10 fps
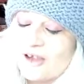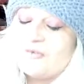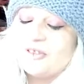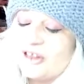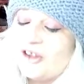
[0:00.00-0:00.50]

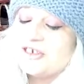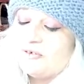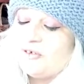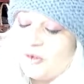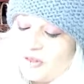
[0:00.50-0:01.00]
I've learned
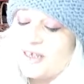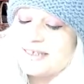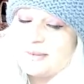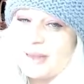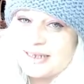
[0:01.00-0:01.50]
a few
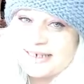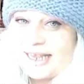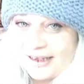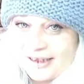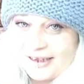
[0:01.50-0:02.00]
things about
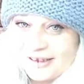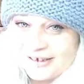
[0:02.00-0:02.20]
tech.